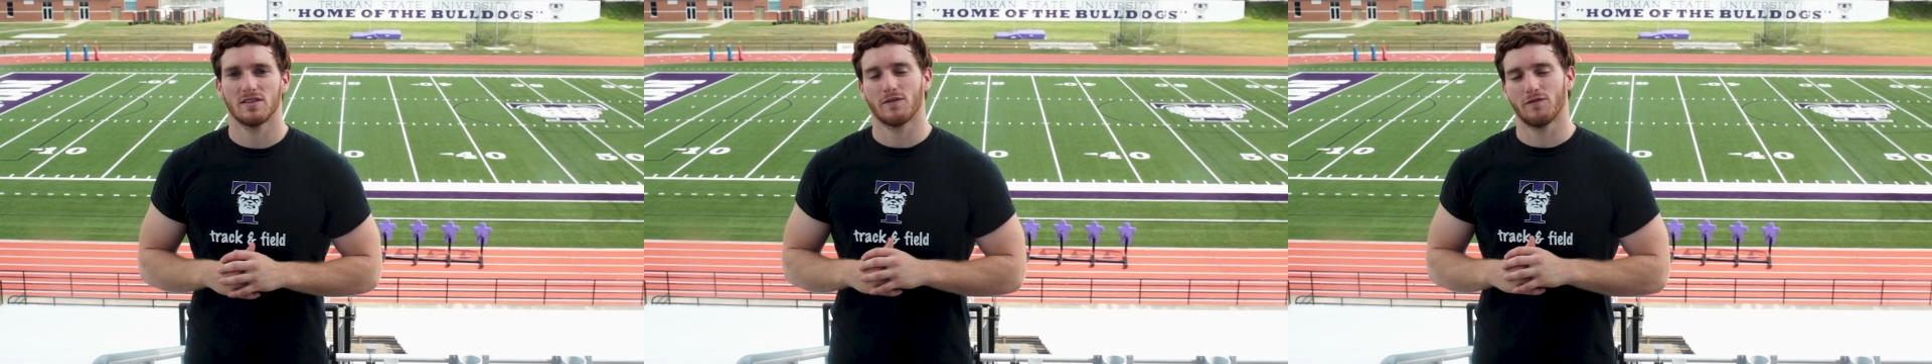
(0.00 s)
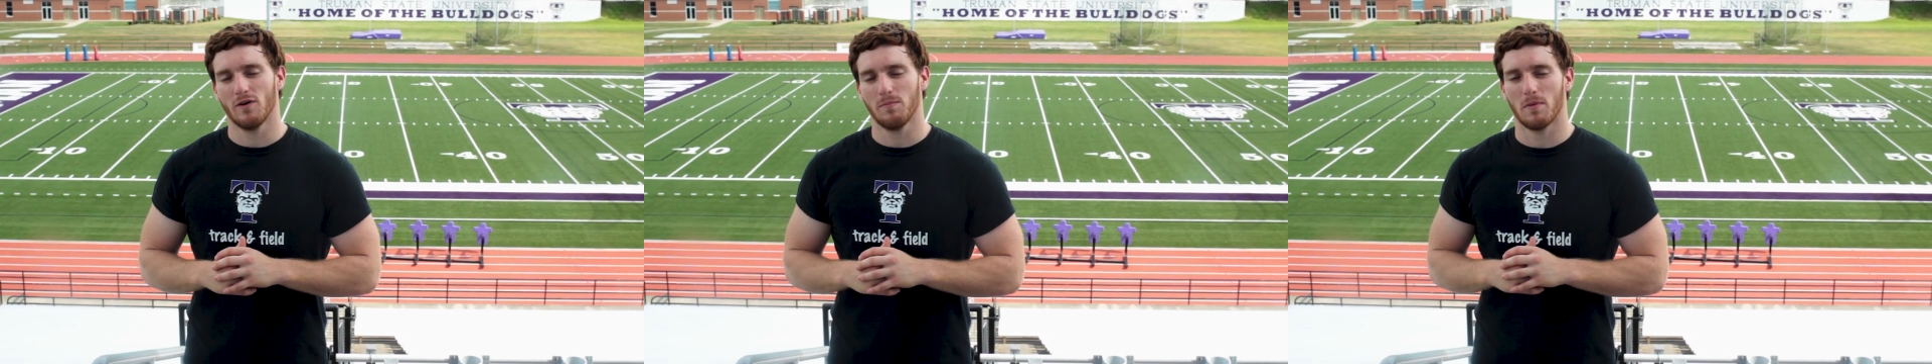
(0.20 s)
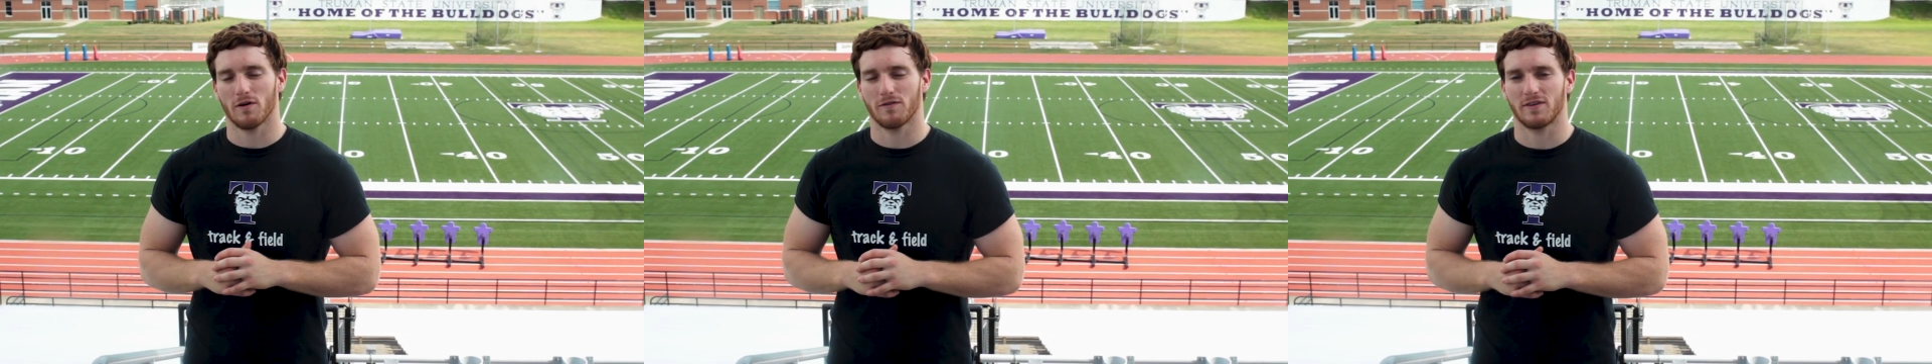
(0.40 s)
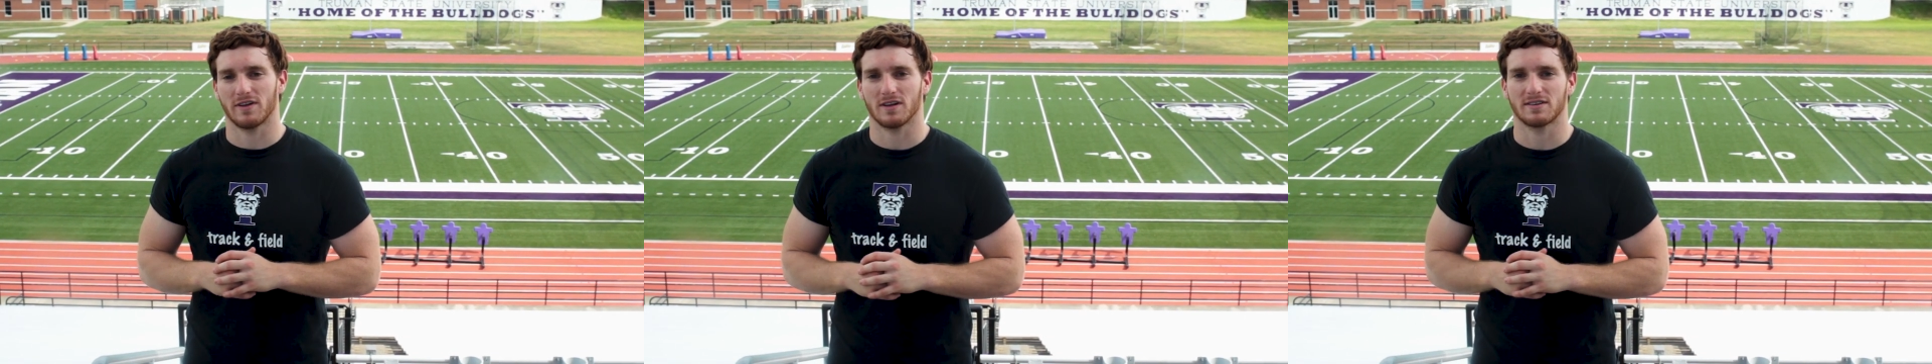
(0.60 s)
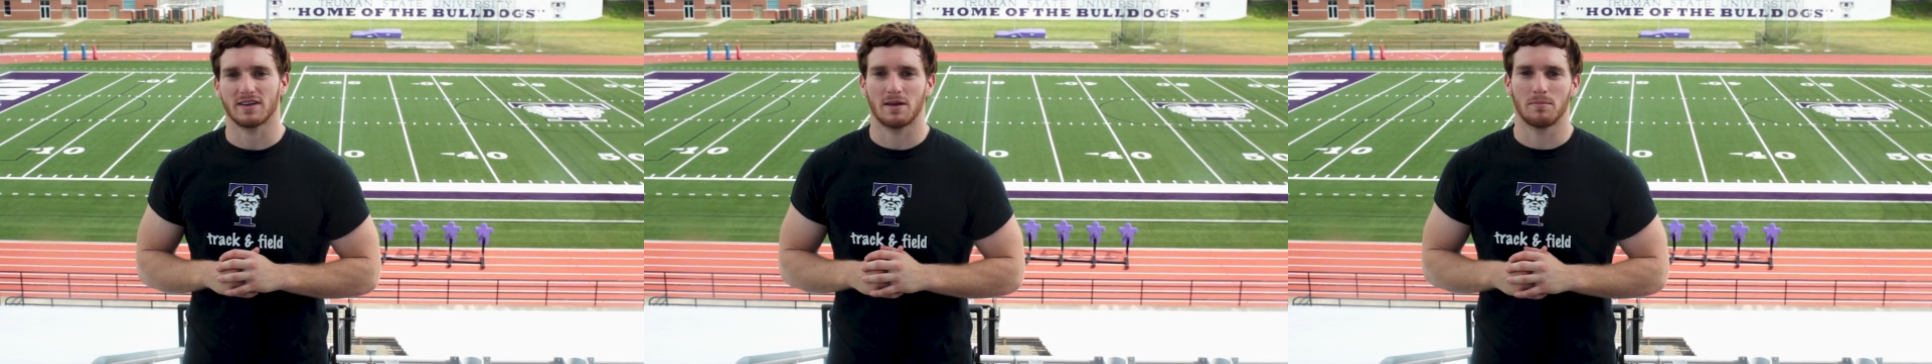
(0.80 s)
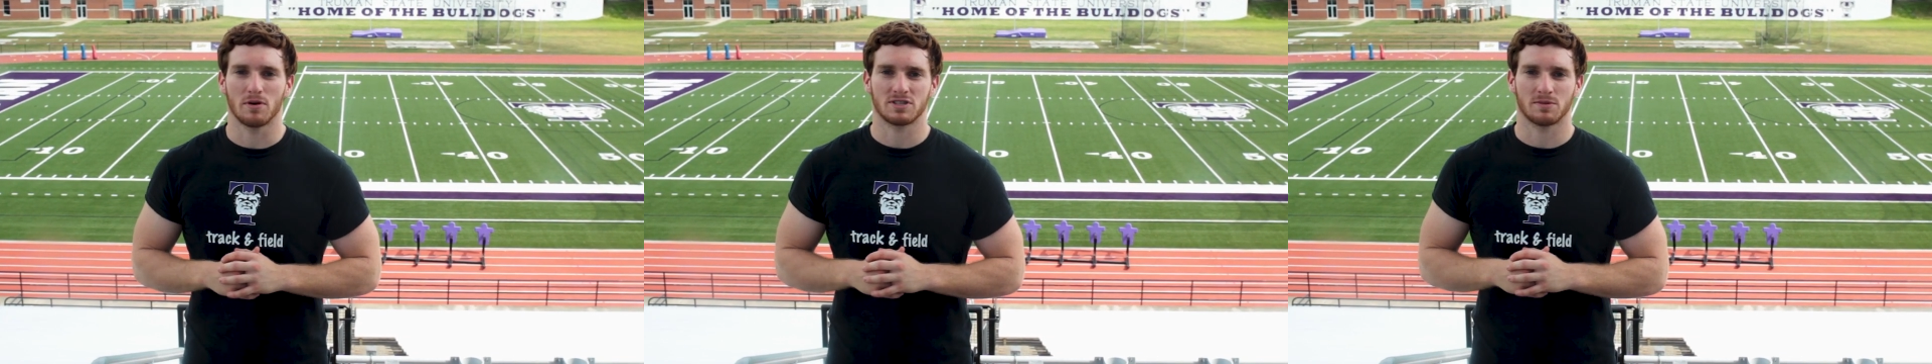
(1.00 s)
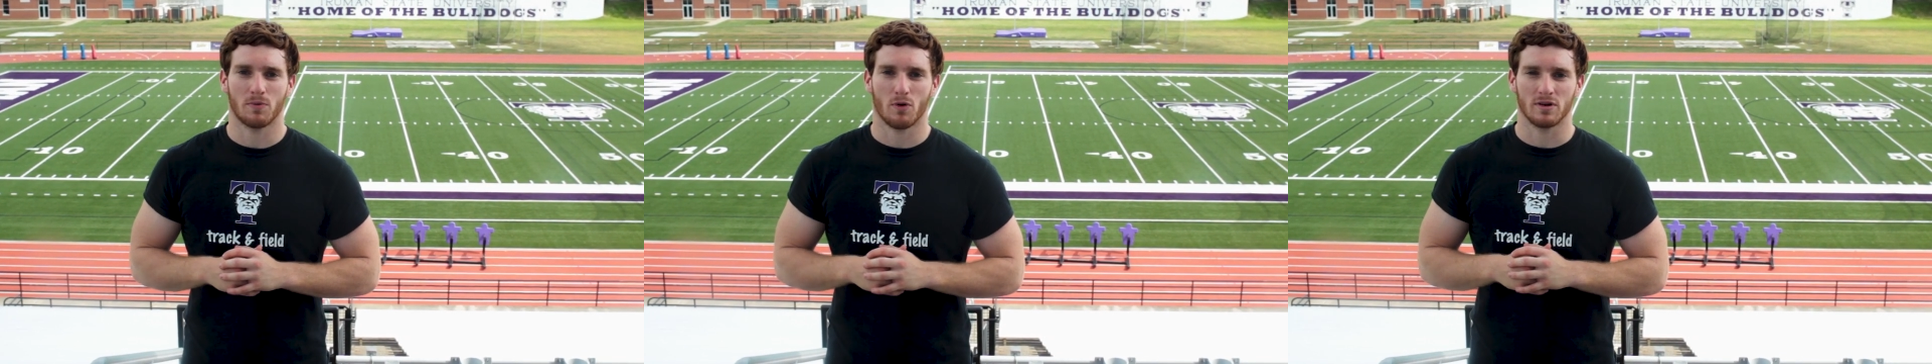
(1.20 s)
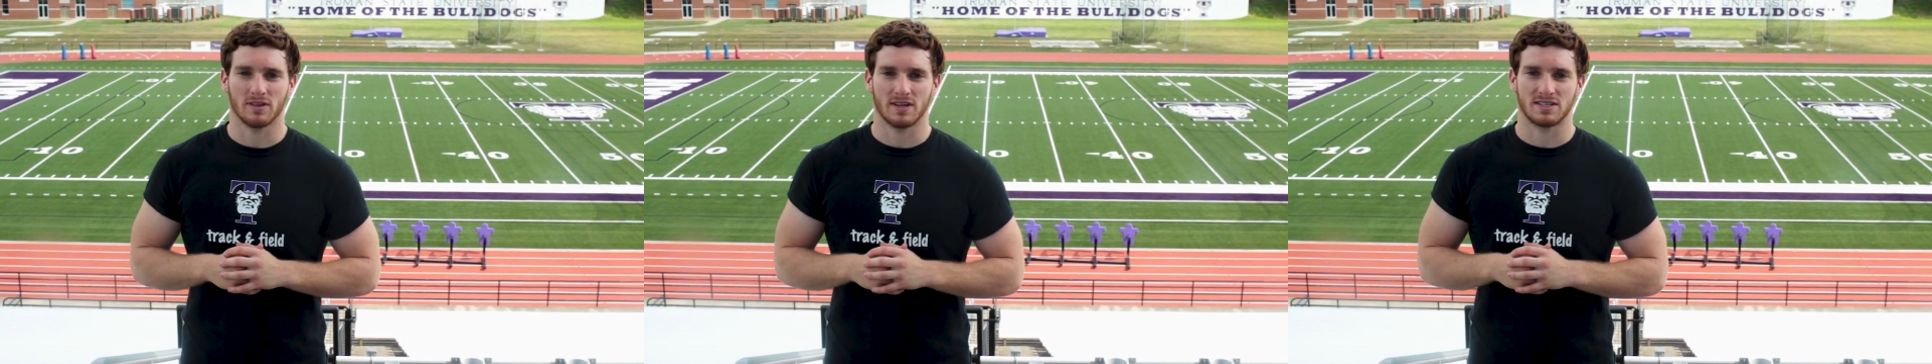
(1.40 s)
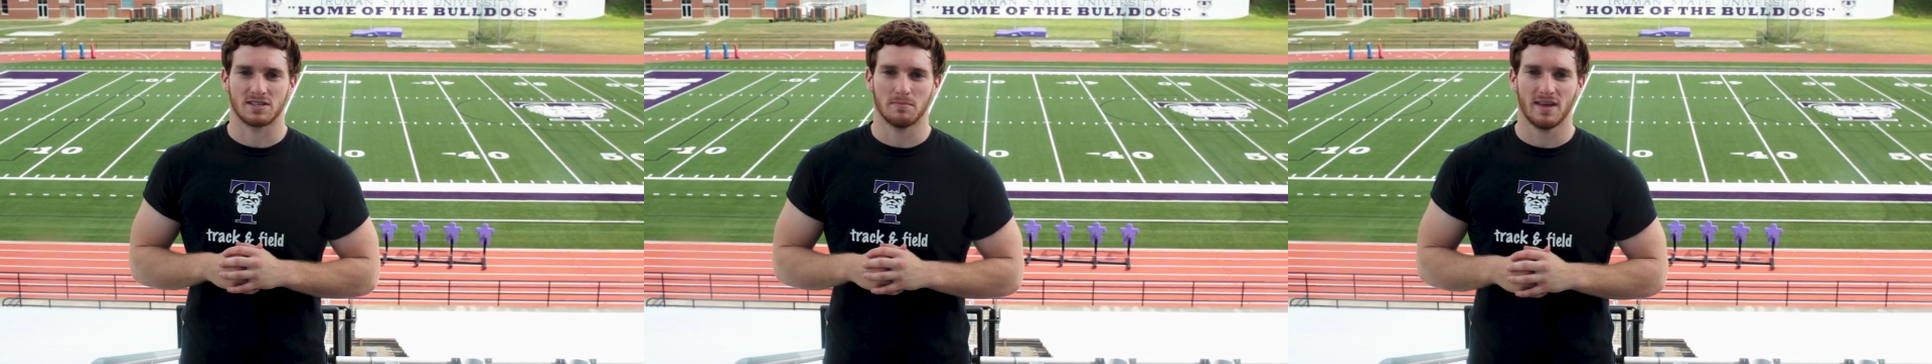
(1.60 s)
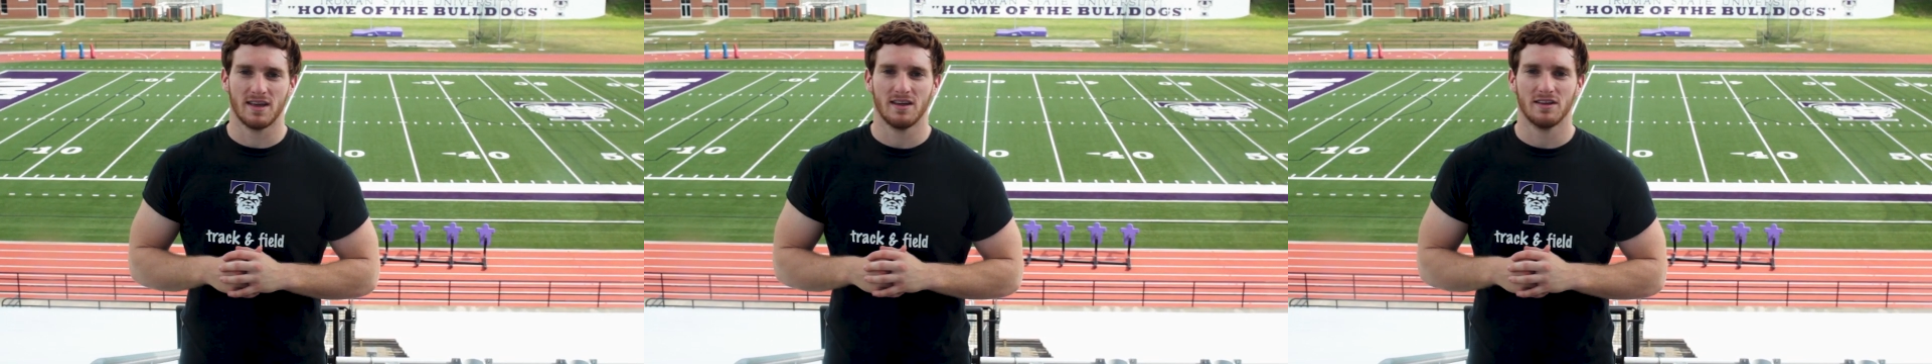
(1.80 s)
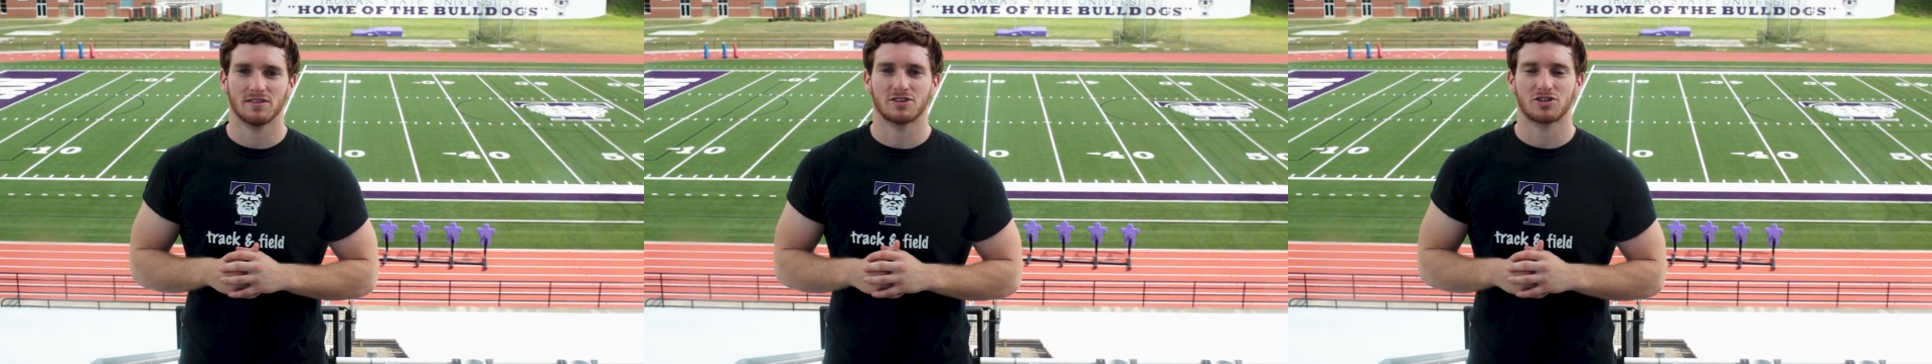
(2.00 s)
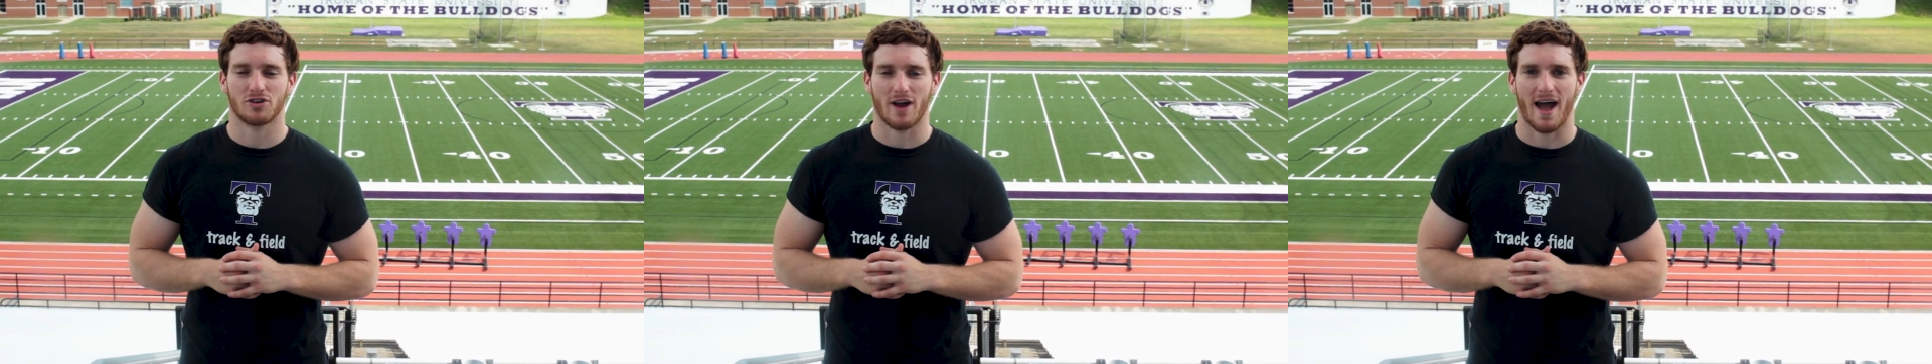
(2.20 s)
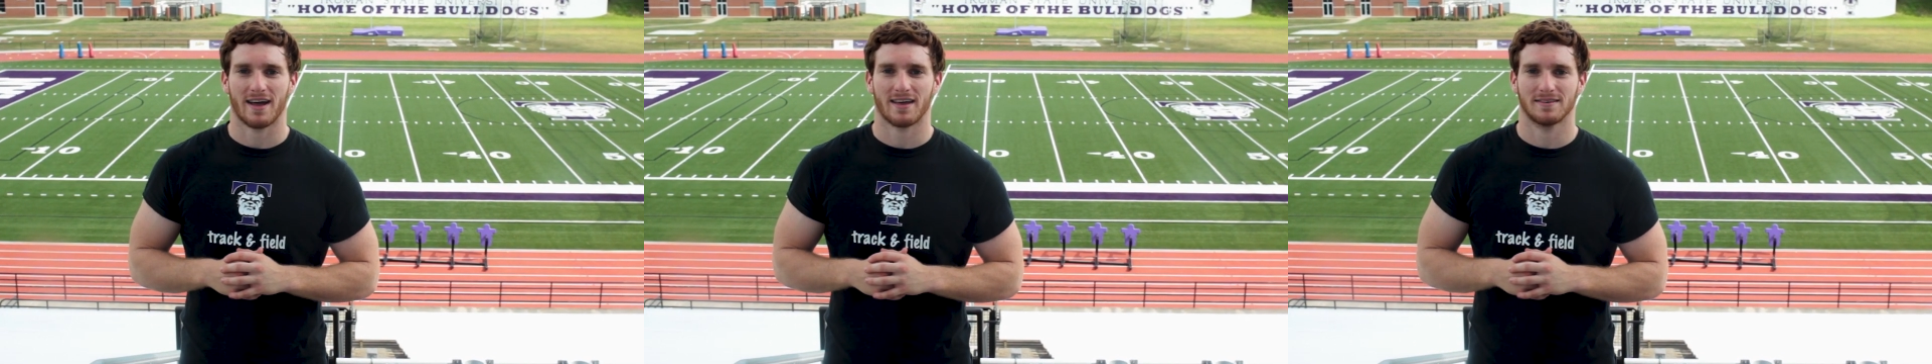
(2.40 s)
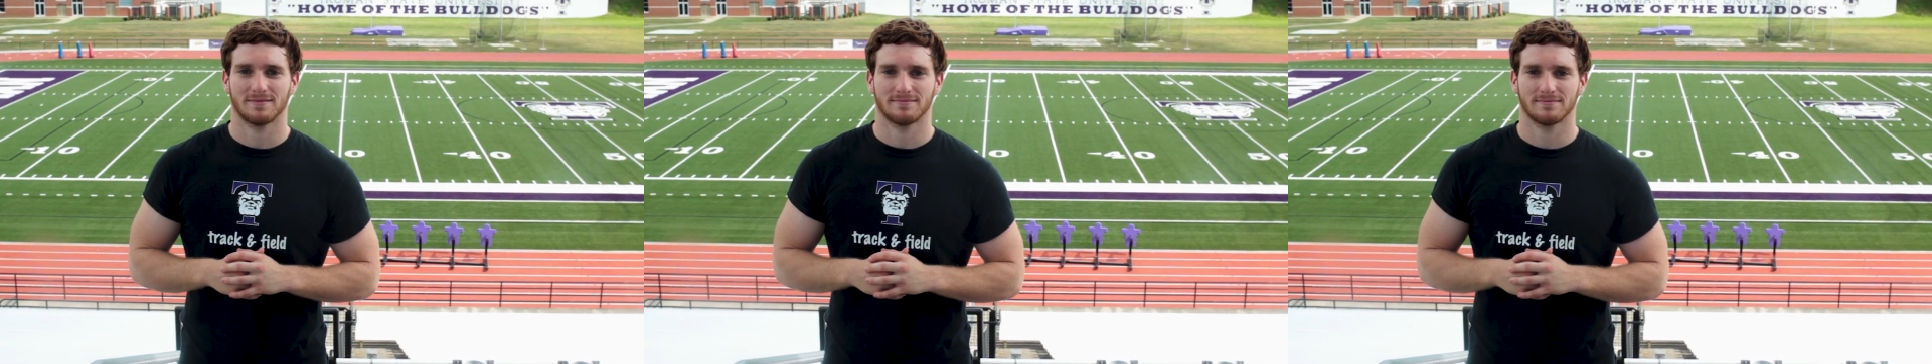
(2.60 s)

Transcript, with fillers: the football field, and most importantly to me, the track.